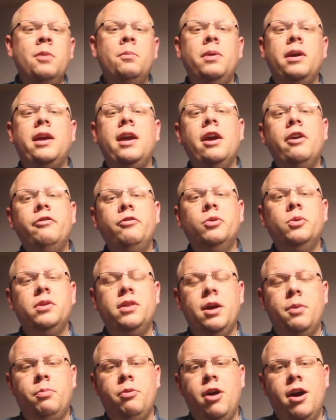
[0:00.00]
Be careful
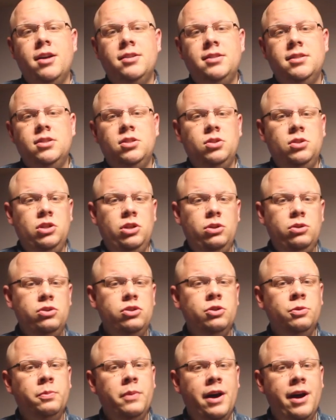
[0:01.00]
with that process.
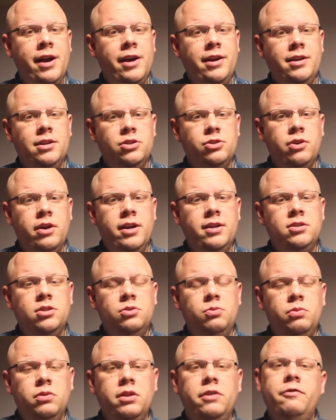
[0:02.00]
Use your mind and try
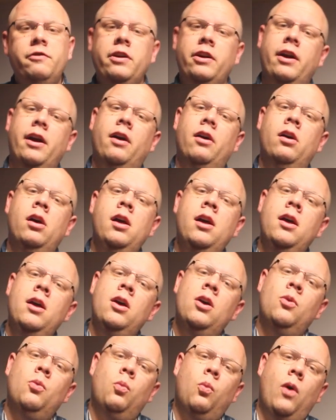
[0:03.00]
to really figure out,
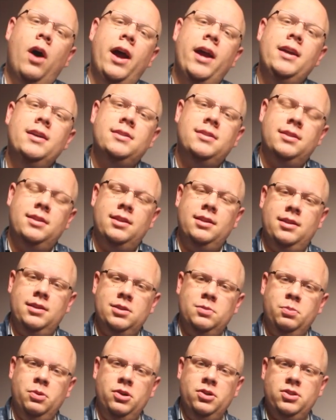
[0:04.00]
why is it that
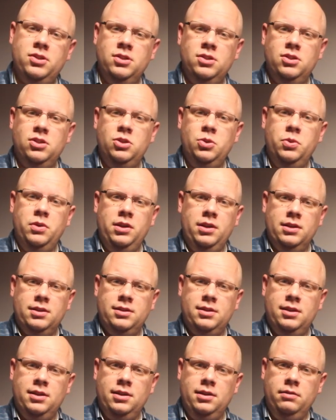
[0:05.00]
this person's doing
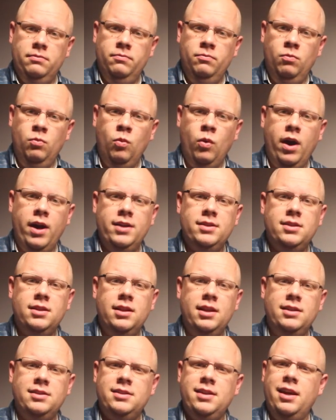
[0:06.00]
this thing? Why is
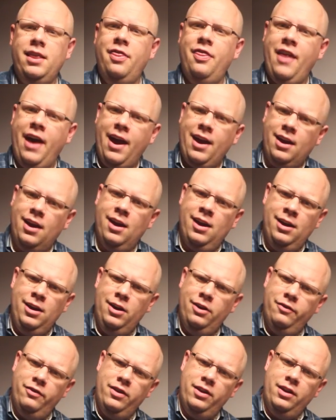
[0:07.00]
it they say that
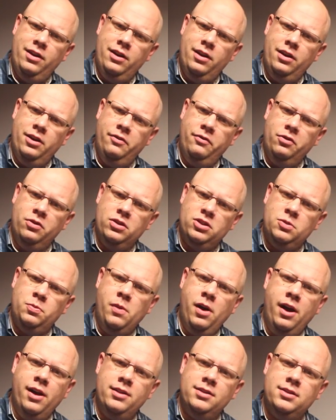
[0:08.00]
kind of a
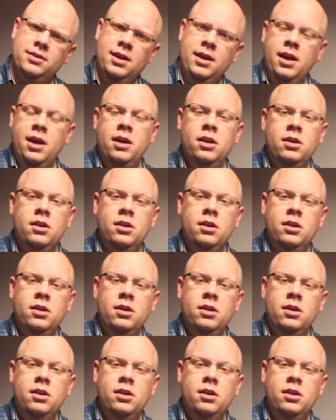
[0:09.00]
response?